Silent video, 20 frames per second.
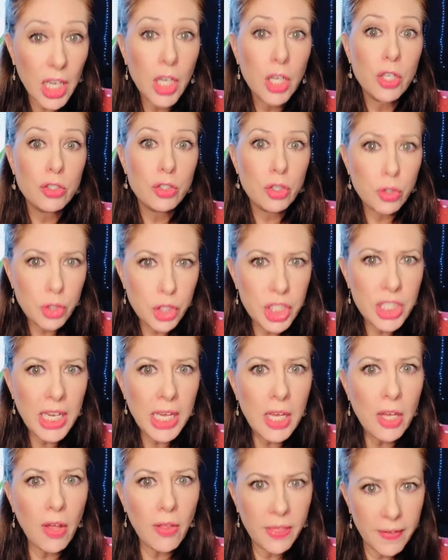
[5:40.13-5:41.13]
to
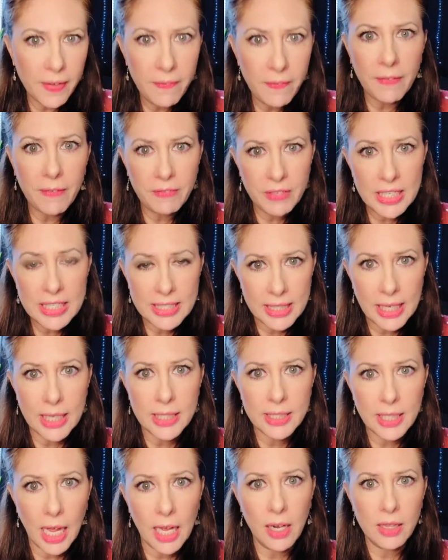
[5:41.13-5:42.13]
steal the 50
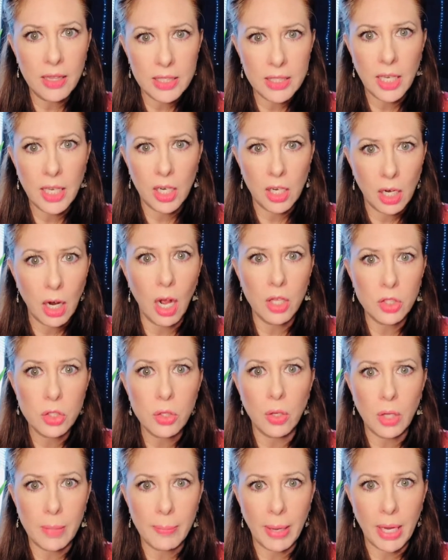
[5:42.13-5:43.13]
cents out of the center
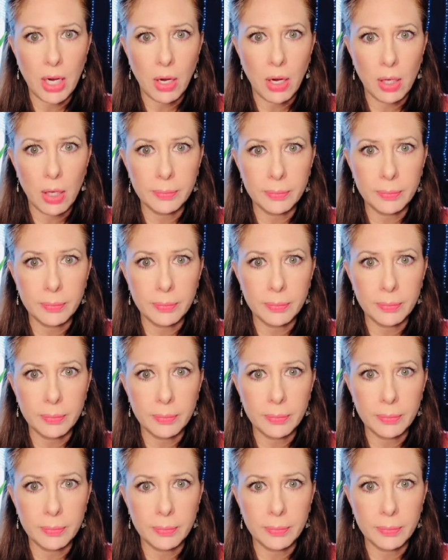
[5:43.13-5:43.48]
console in my car.